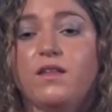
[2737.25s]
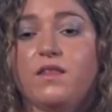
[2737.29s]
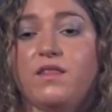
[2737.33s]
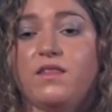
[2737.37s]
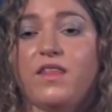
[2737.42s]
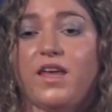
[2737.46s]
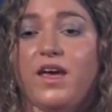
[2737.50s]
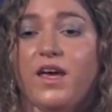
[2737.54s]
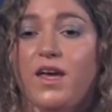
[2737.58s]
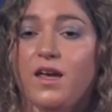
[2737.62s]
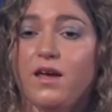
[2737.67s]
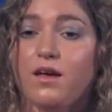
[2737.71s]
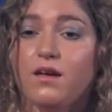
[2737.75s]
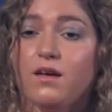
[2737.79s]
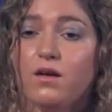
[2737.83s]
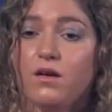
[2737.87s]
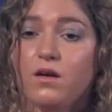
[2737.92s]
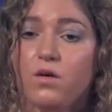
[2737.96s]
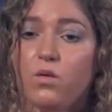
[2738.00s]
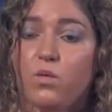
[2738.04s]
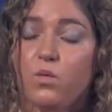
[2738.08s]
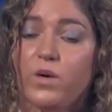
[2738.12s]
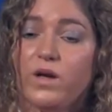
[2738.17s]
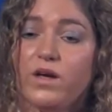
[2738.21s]
they
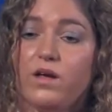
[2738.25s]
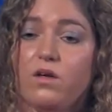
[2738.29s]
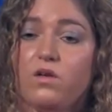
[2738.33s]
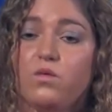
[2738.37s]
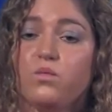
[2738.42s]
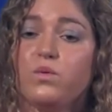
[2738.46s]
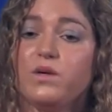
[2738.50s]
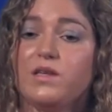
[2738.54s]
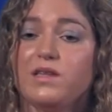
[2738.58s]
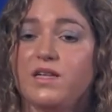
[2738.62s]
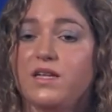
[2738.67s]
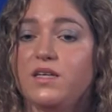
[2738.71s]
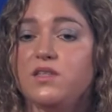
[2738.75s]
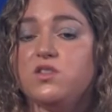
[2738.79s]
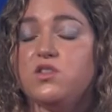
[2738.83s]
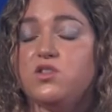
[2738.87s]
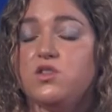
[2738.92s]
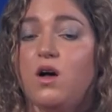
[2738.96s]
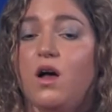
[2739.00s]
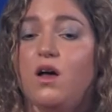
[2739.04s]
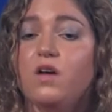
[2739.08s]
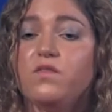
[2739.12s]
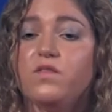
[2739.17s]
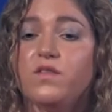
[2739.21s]
will release
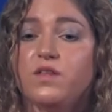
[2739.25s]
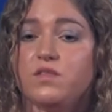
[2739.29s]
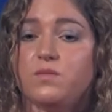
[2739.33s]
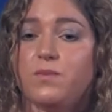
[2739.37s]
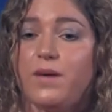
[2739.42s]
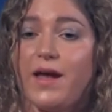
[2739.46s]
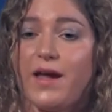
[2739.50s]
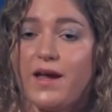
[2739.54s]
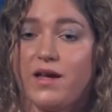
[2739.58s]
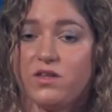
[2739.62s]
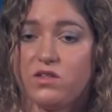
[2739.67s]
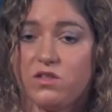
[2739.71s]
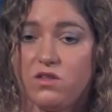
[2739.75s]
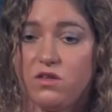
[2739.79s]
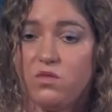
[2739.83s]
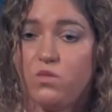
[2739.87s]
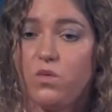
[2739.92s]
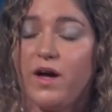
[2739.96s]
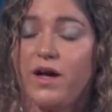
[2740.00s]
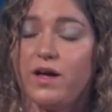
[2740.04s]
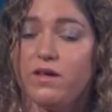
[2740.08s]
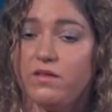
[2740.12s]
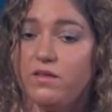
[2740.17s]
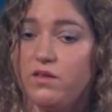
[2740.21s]
dolphins back into the
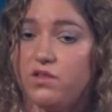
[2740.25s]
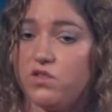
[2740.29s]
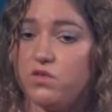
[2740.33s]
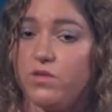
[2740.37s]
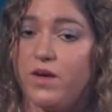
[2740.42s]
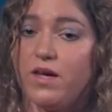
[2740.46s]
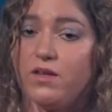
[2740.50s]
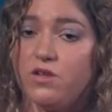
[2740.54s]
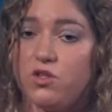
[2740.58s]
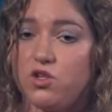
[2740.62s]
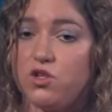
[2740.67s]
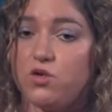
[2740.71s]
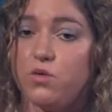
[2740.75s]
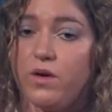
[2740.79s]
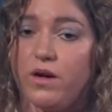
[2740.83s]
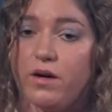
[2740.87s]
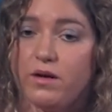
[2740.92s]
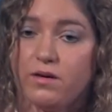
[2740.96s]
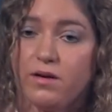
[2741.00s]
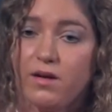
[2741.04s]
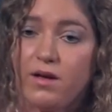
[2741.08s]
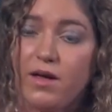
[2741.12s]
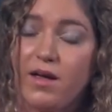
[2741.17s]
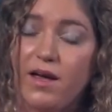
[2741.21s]
wild that strand
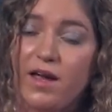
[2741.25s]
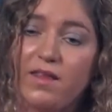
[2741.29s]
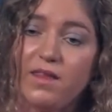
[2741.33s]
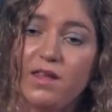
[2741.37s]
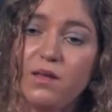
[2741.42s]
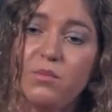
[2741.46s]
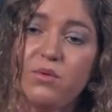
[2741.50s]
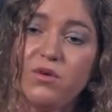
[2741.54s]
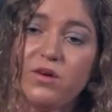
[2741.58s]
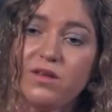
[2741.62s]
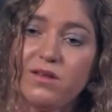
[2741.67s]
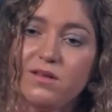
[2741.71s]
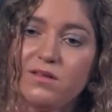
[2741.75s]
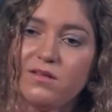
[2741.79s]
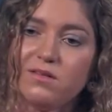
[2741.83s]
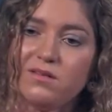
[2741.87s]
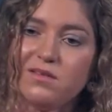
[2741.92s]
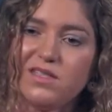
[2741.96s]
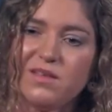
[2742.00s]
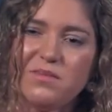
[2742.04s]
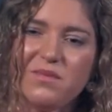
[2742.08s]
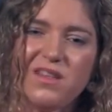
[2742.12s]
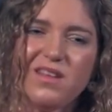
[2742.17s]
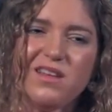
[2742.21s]
ashore, and they put
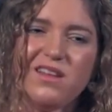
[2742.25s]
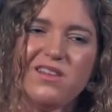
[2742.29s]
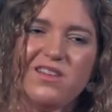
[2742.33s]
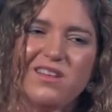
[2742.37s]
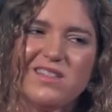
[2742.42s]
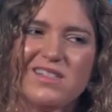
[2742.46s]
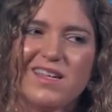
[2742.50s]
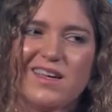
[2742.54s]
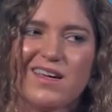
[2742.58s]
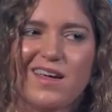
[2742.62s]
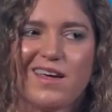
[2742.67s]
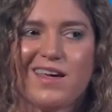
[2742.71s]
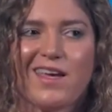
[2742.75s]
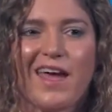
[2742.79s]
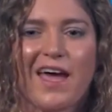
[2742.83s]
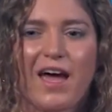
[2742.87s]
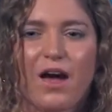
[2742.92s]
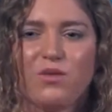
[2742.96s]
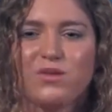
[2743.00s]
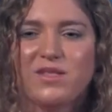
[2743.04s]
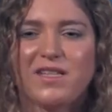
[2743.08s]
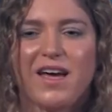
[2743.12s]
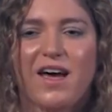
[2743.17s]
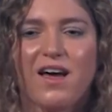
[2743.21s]
something that looks like a
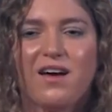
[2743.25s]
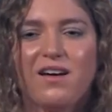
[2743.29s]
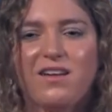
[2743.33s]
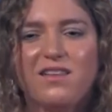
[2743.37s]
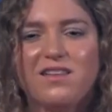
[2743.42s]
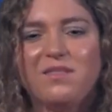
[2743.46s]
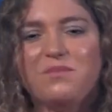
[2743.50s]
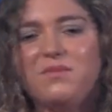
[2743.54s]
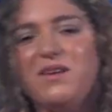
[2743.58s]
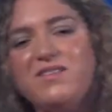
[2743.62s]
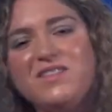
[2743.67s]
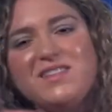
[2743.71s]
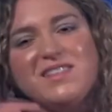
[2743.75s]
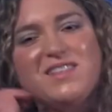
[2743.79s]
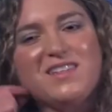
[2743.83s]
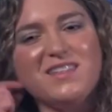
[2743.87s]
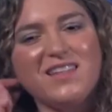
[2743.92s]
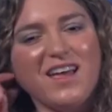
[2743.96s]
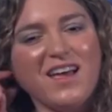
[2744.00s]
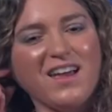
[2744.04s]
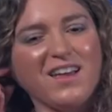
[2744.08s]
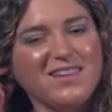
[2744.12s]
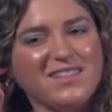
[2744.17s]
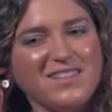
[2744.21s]
cow tag on them. Have you seen
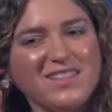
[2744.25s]
that?